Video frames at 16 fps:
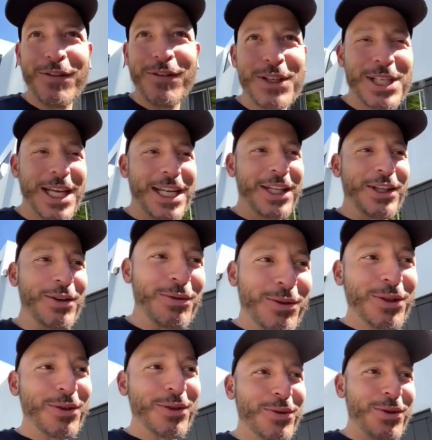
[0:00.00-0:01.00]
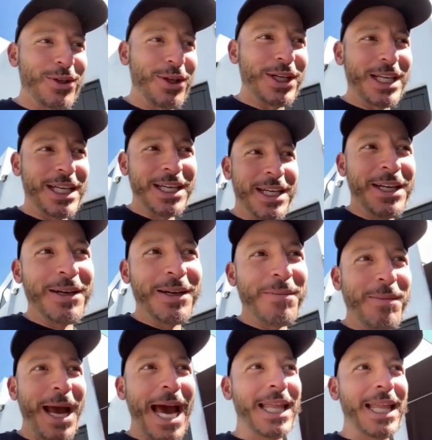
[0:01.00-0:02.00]
to do the phys and you do the
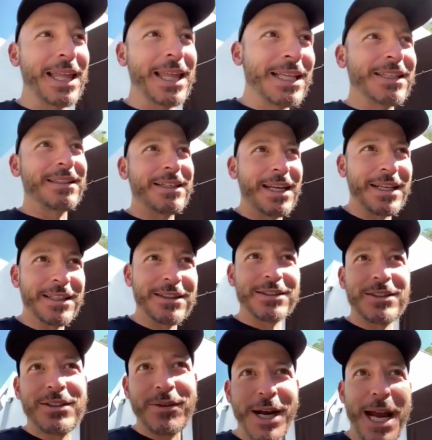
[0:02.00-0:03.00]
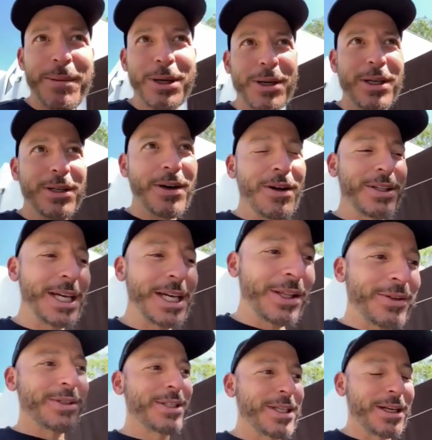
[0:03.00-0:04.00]
math and and grammar and
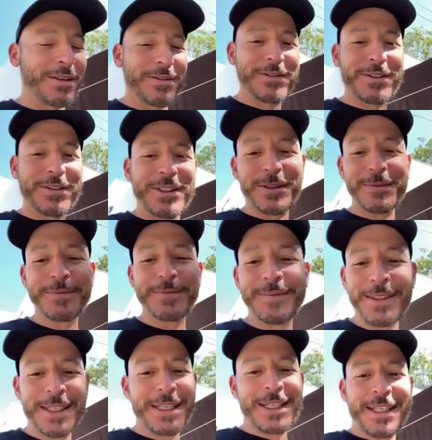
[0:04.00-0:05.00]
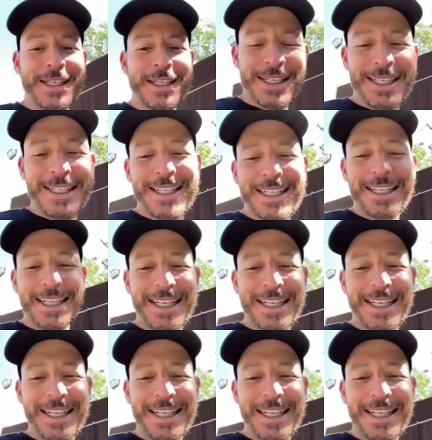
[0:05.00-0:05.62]
all the other stuff?" So,